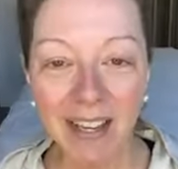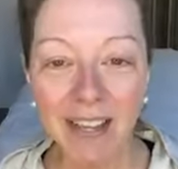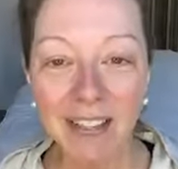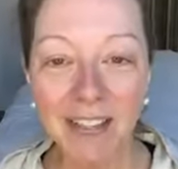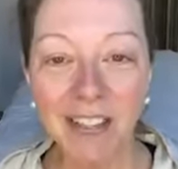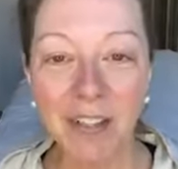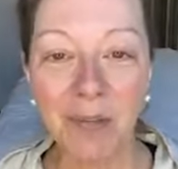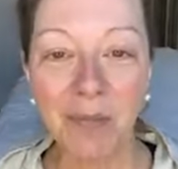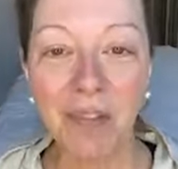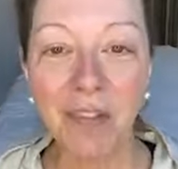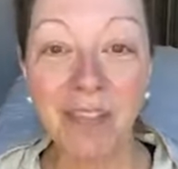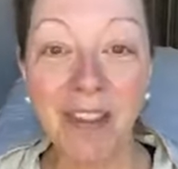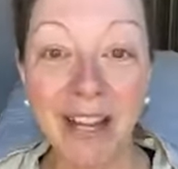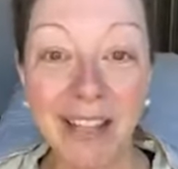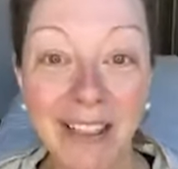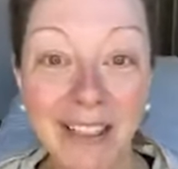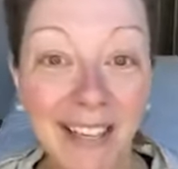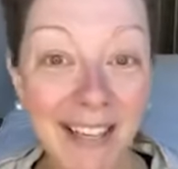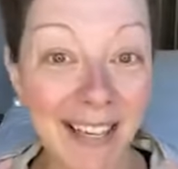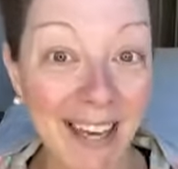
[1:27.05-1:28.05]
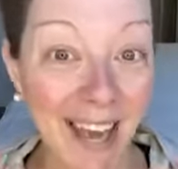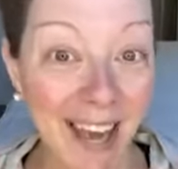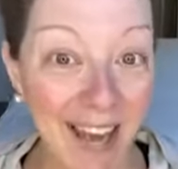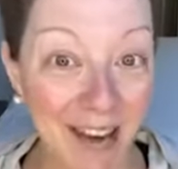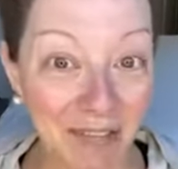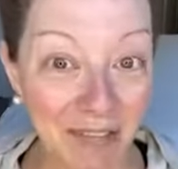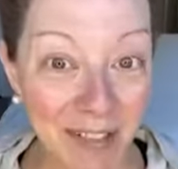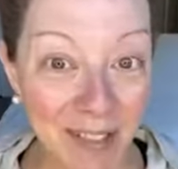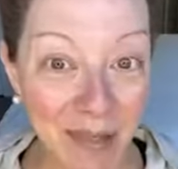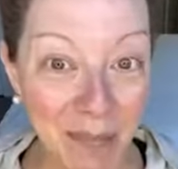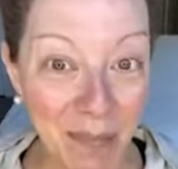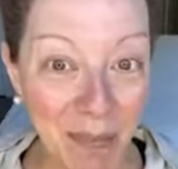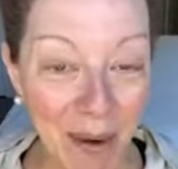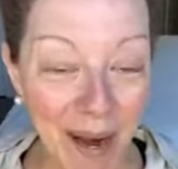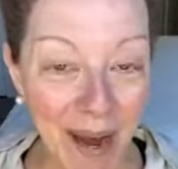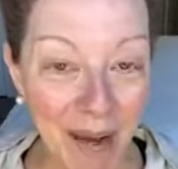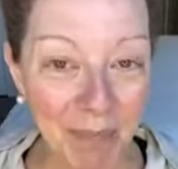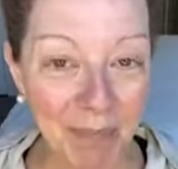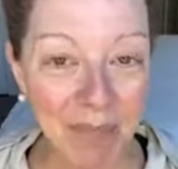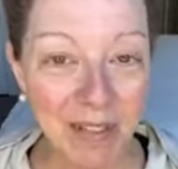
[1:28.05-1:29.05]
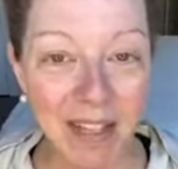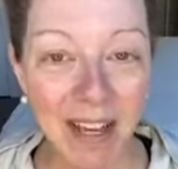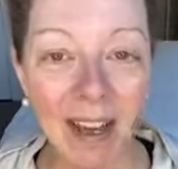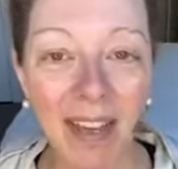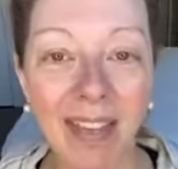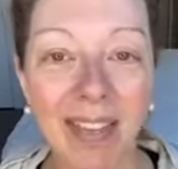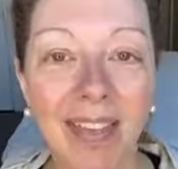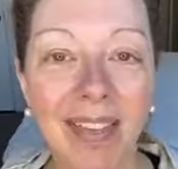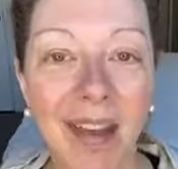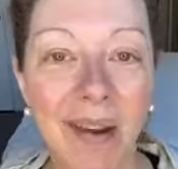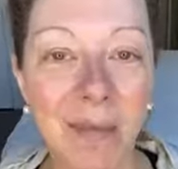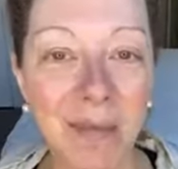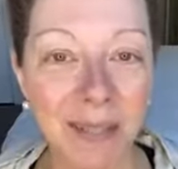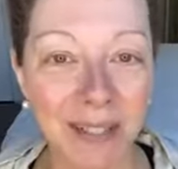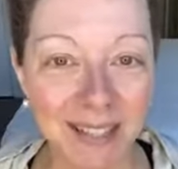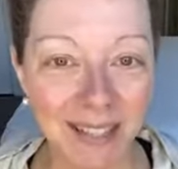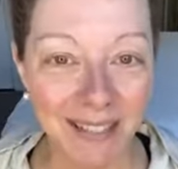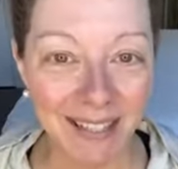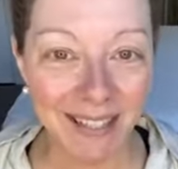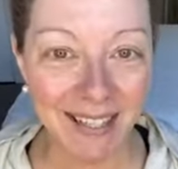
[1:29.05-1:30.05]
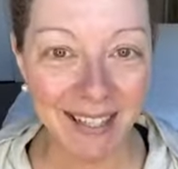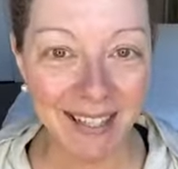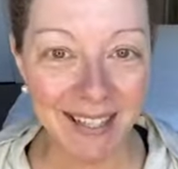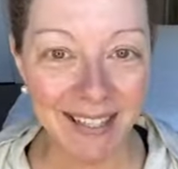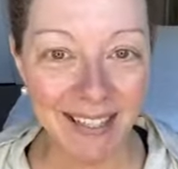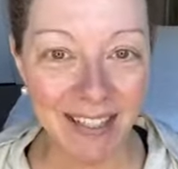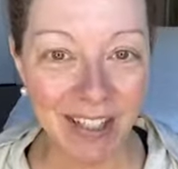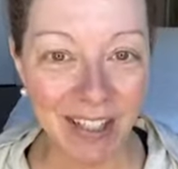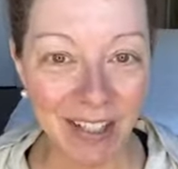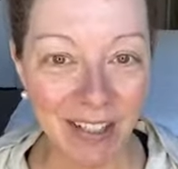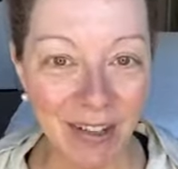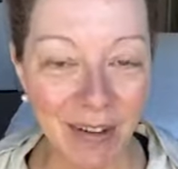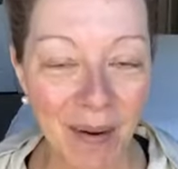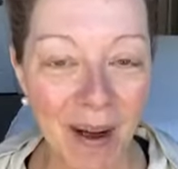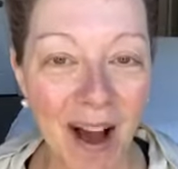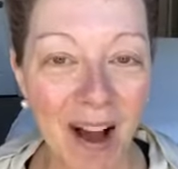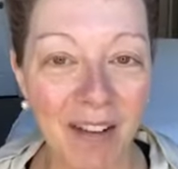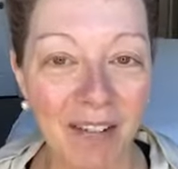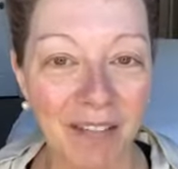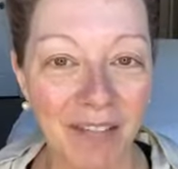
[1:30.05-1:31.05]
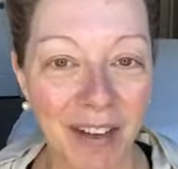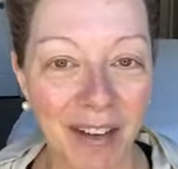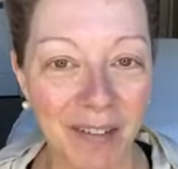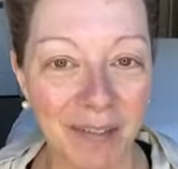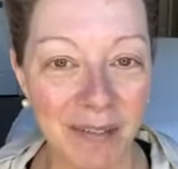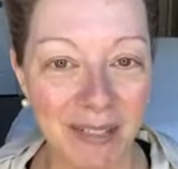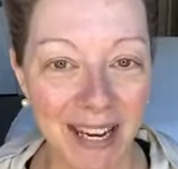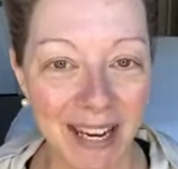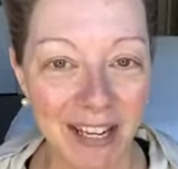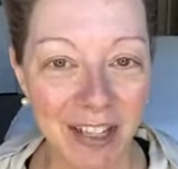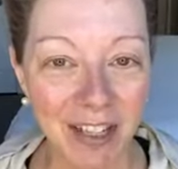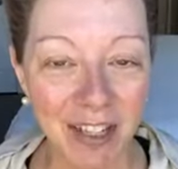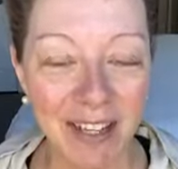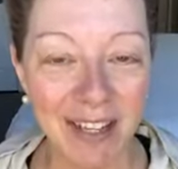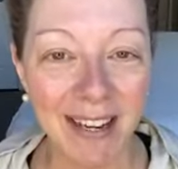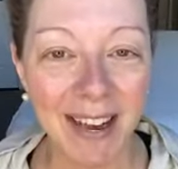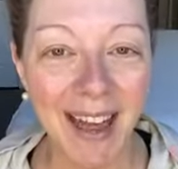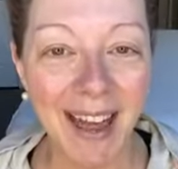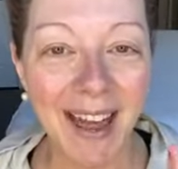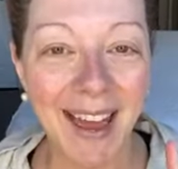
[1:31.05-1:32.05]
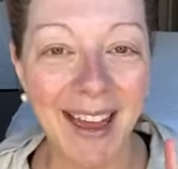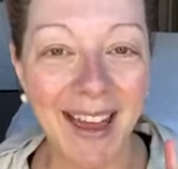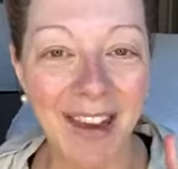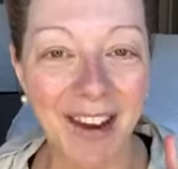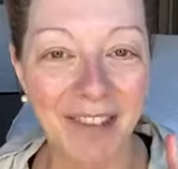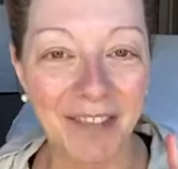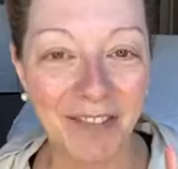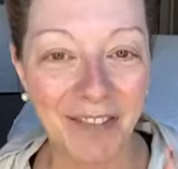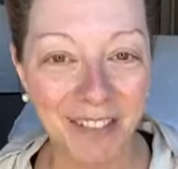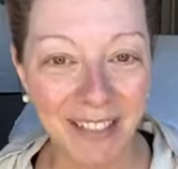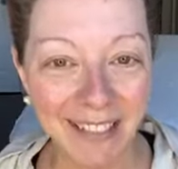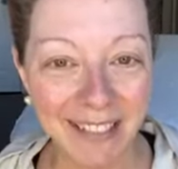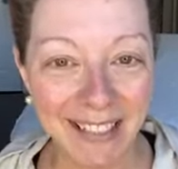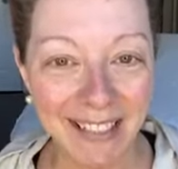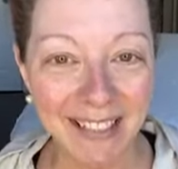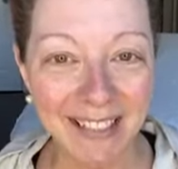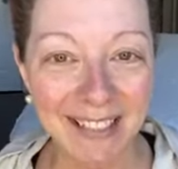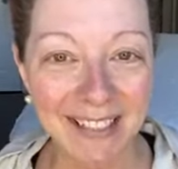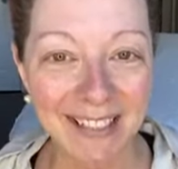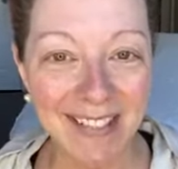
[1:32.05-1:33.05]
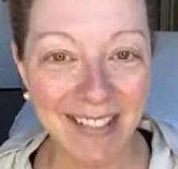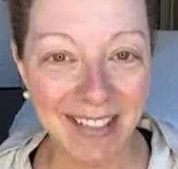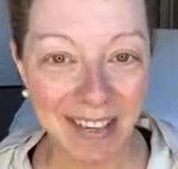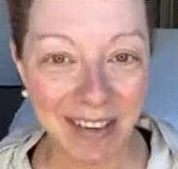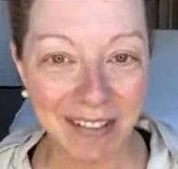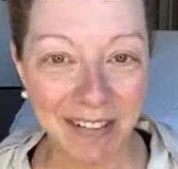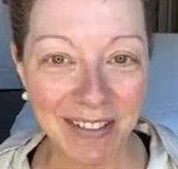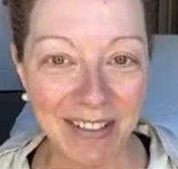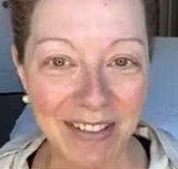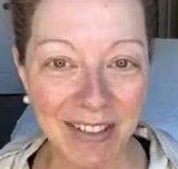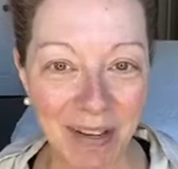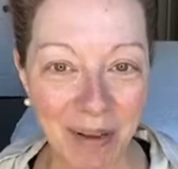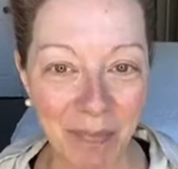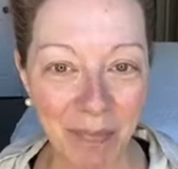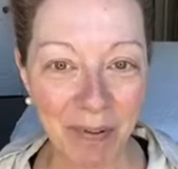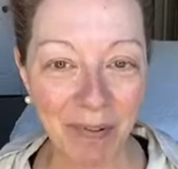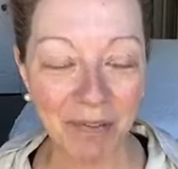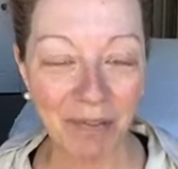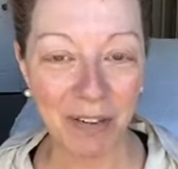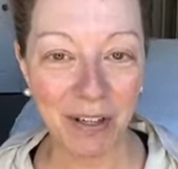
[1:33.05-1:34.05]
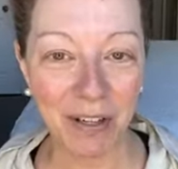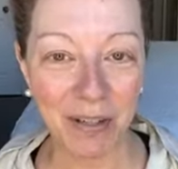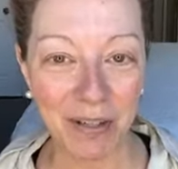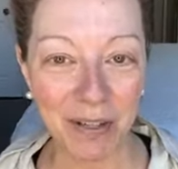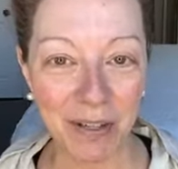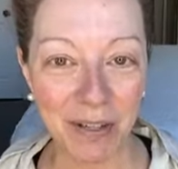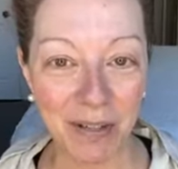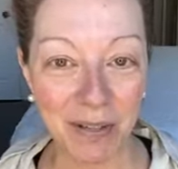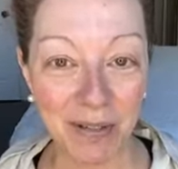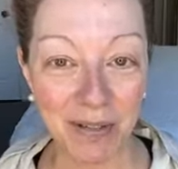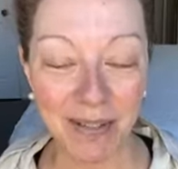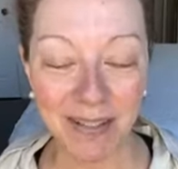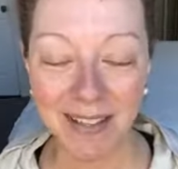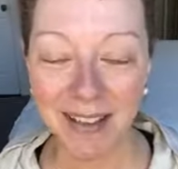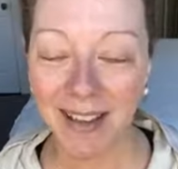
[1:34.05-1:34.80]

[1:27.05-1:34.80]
So we've got the canvas prepped, then we're gonna get into foundation and a really good secret tip for you to use.